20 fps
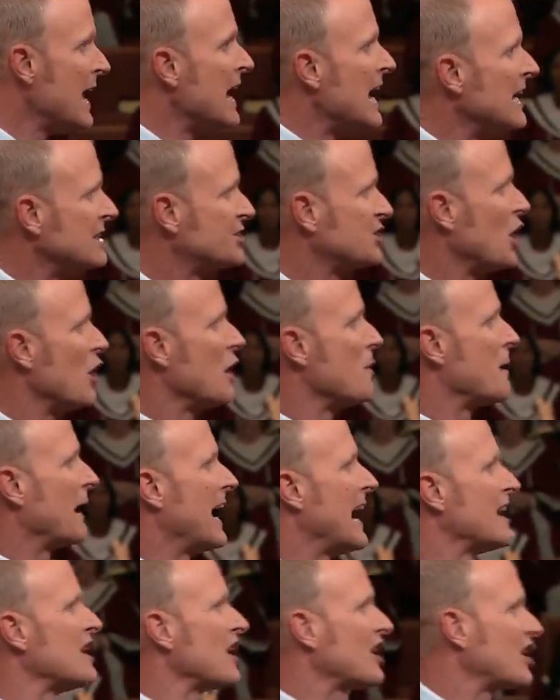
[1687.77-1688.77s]
It's going to
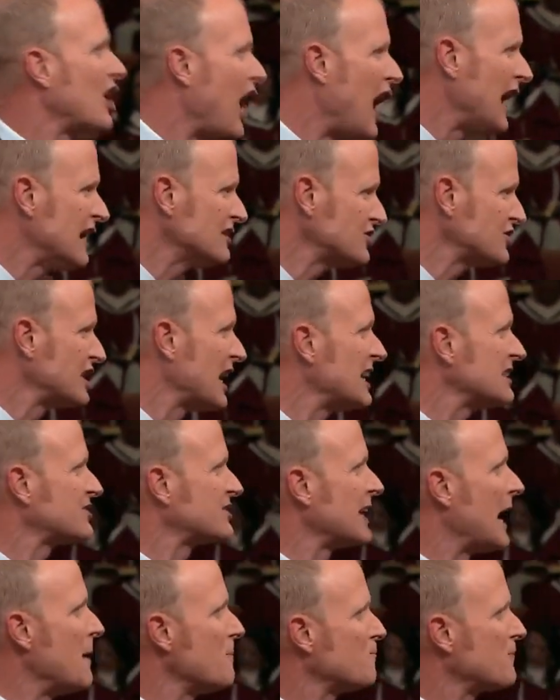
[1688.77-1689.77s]
begin to cost us
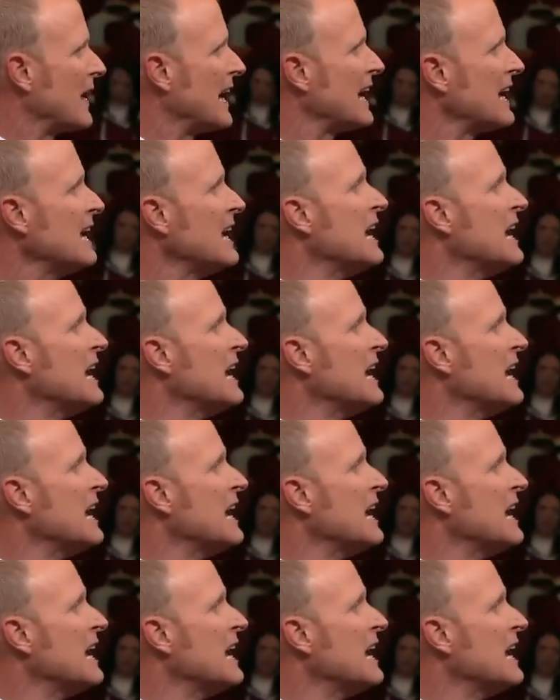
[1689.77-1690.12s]
something